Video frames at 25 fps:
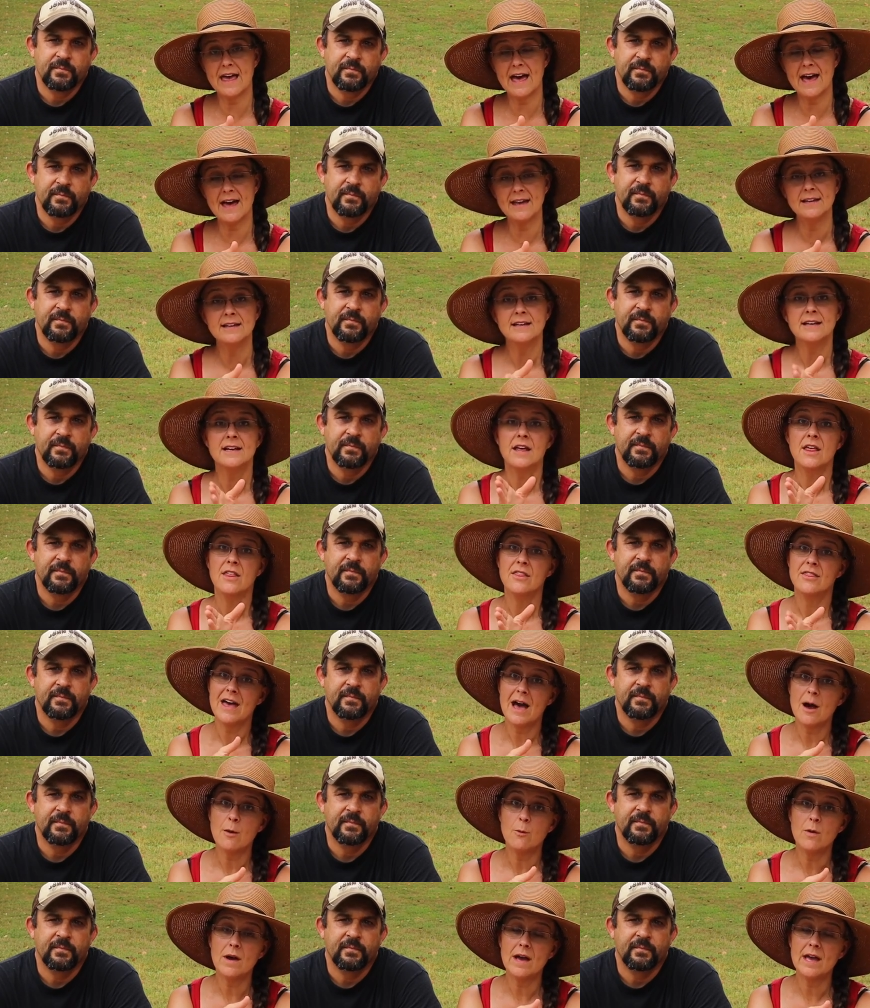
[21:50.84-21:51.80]
Speaker 1: that.
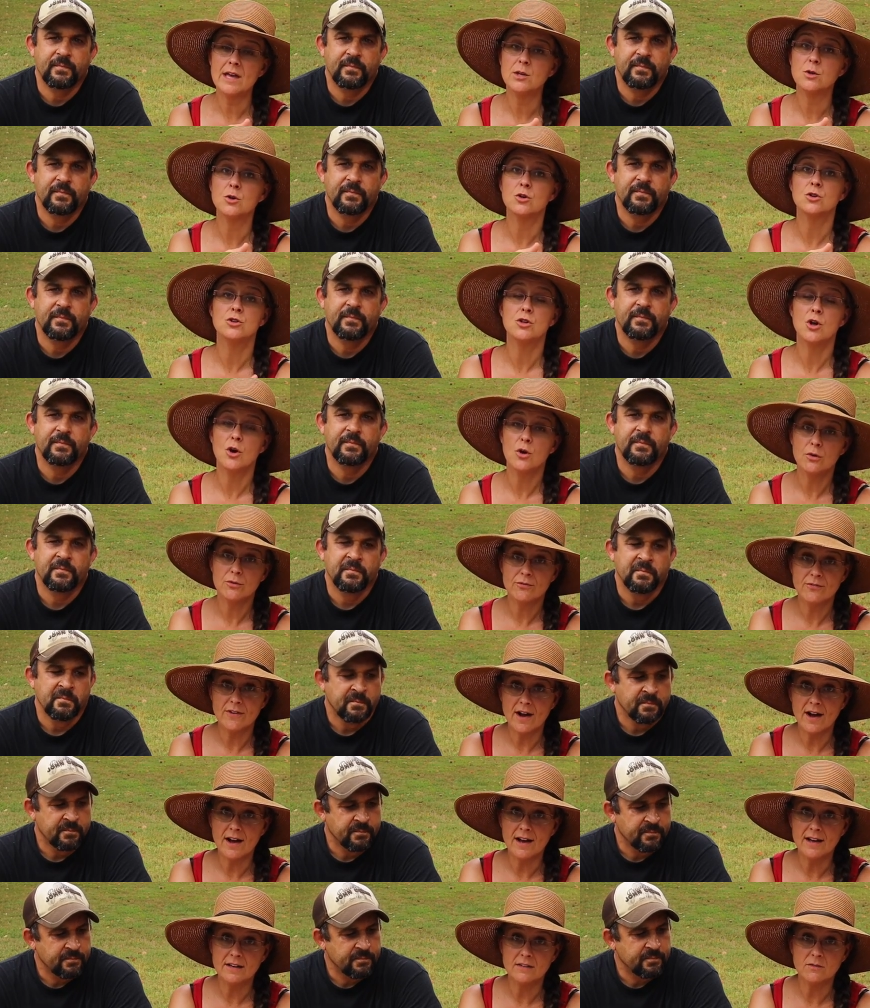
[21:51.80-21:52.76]
That way you're
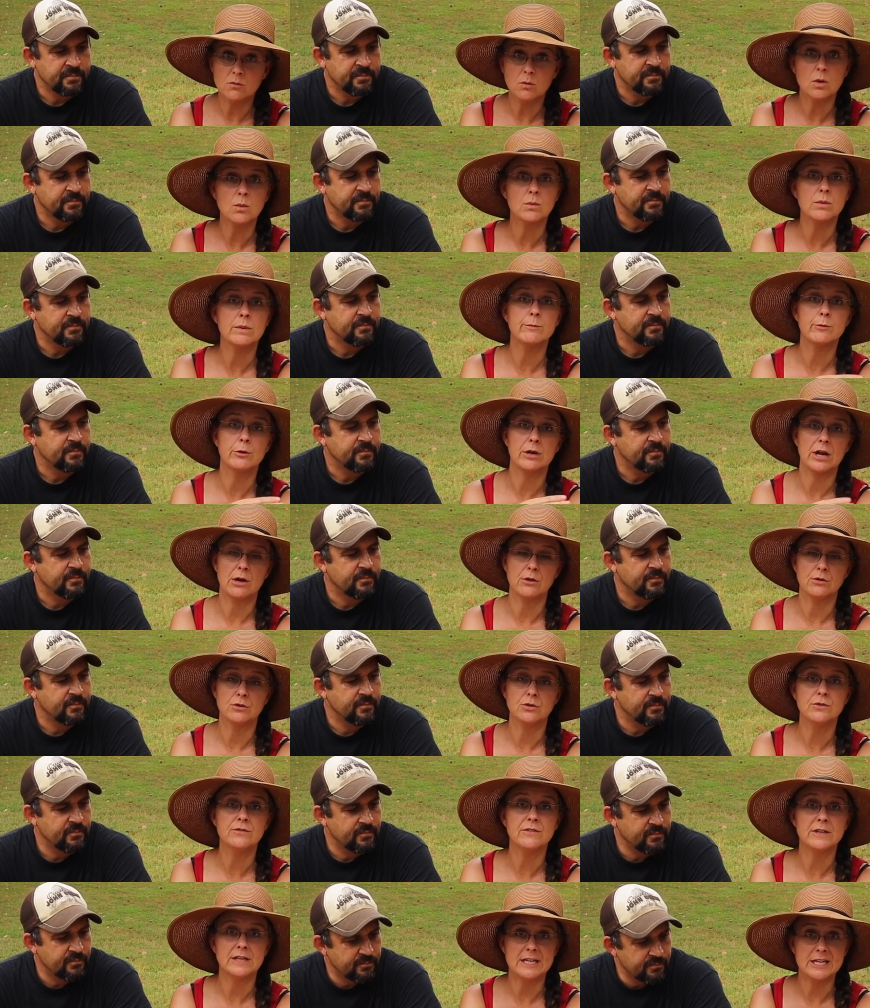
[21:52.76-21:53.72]
notified when we put out
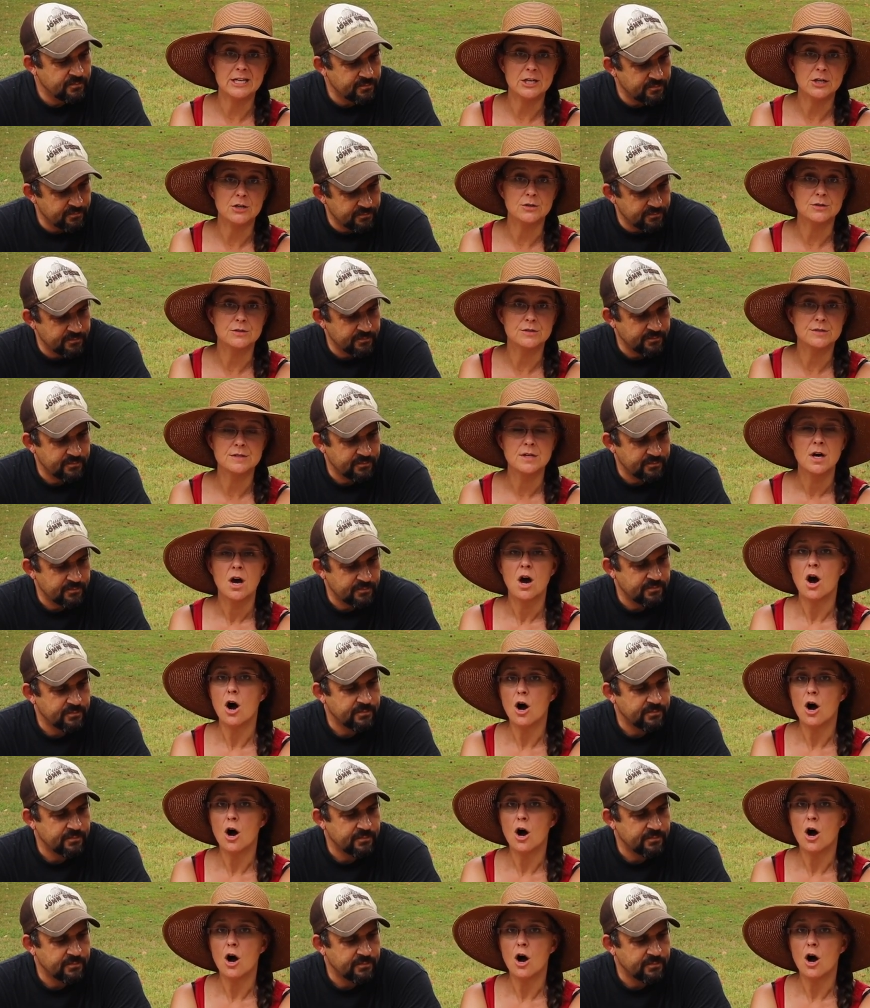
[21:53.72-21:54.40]
new videos.